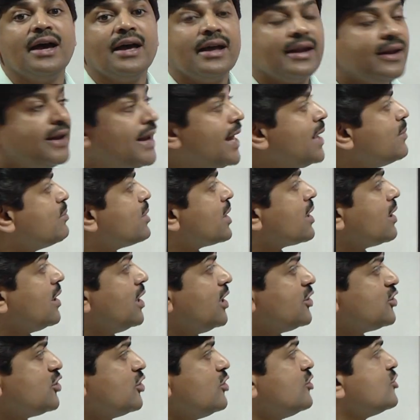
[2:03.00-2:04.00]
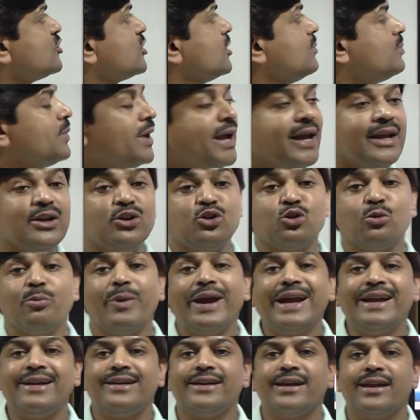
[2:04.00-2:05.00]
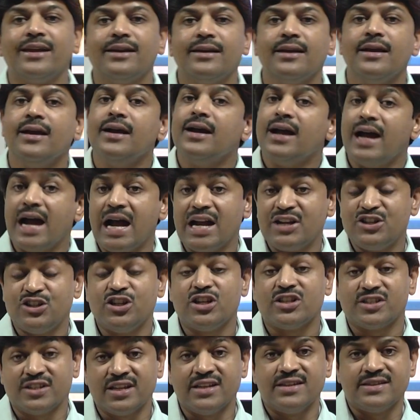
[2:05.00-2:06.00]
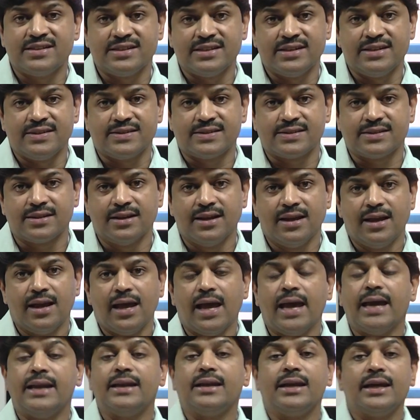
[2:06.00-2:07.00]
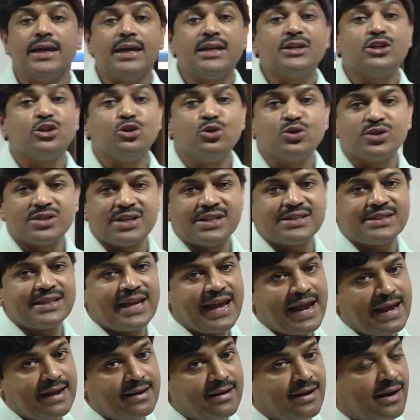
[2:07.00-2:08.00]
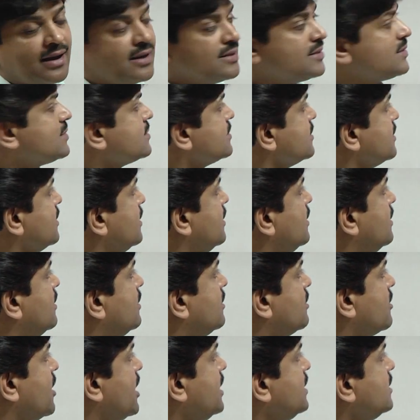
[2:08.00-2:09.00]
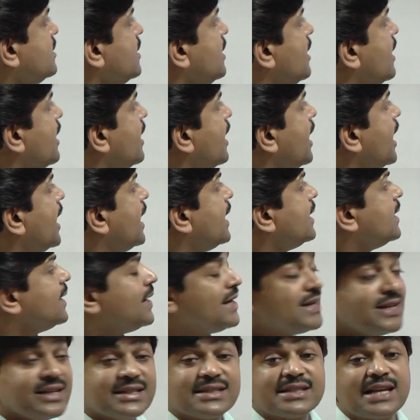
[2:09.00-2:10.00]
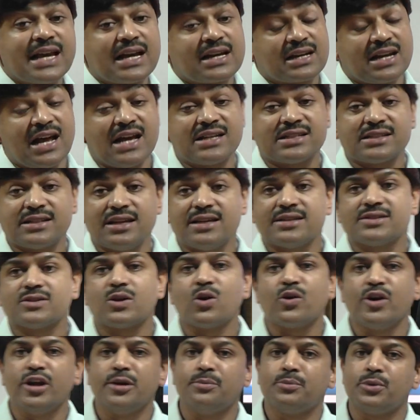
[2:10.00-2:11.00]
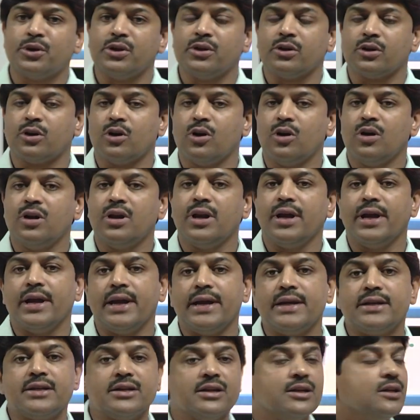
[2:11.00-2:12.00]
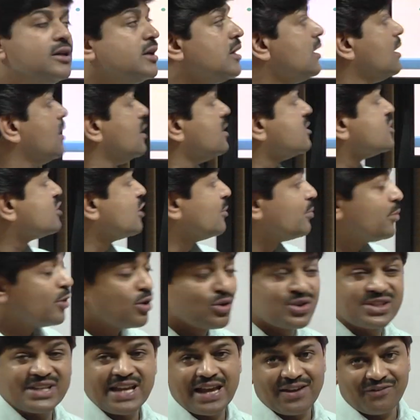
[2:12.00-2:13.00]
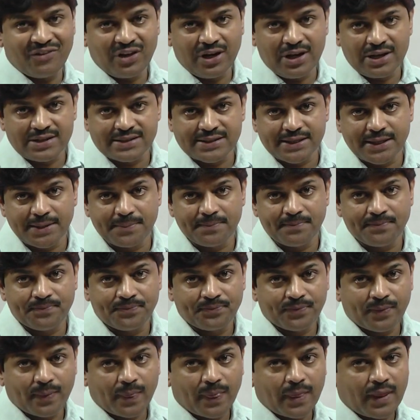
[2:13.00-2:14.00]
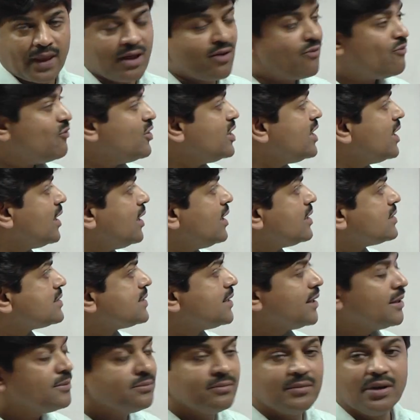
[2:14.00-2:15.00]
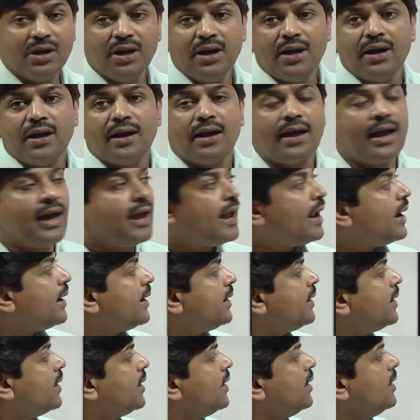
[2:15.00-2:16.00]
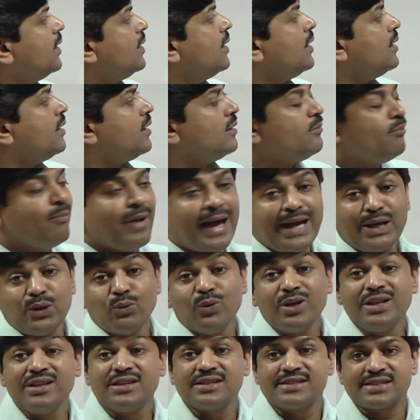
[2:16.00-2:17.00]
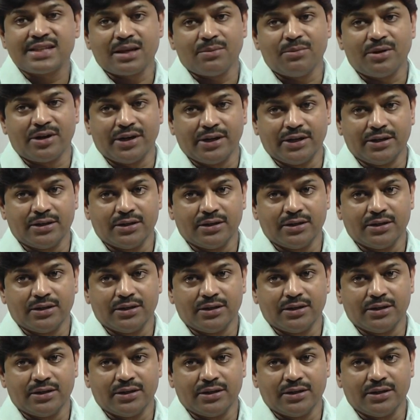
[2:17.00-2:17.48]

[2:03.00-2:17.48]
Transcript: neighbor relationship and to maintain adjacencies, and it uses areas, right? And it is a classless routing protocol. It supports FLSM, VLSM, and manual summary